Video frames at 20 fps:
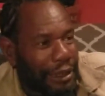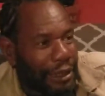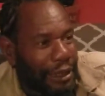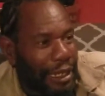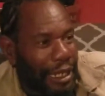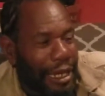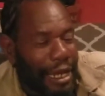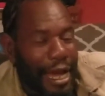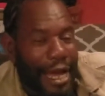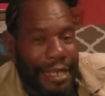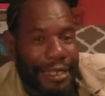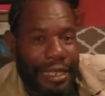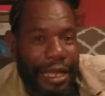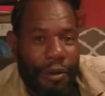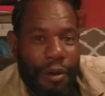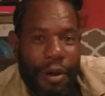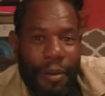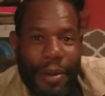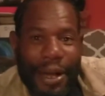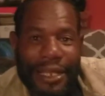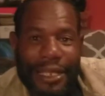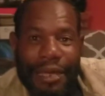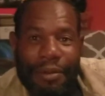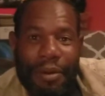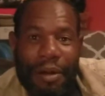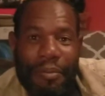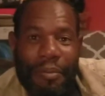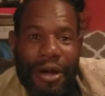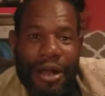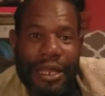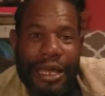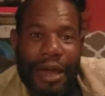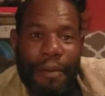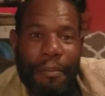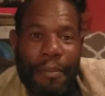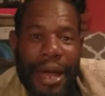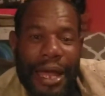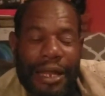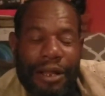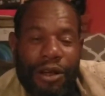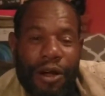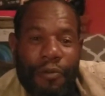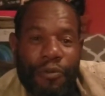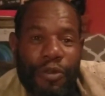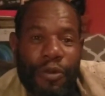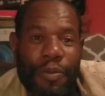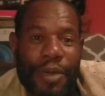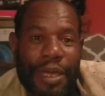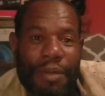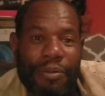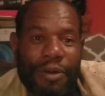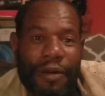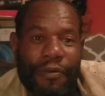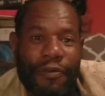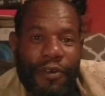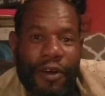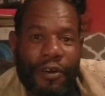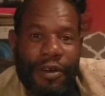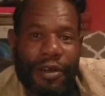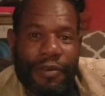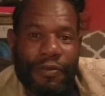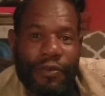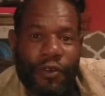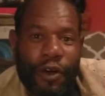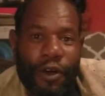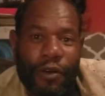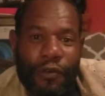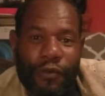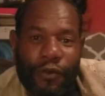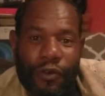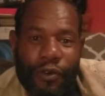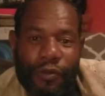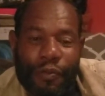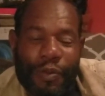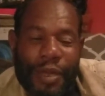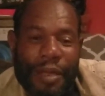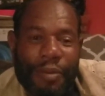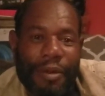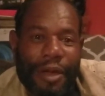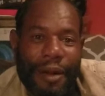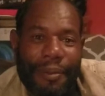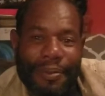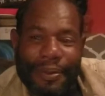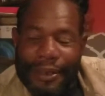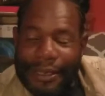The last time a man take my money, a man come to beat me up for beat me up.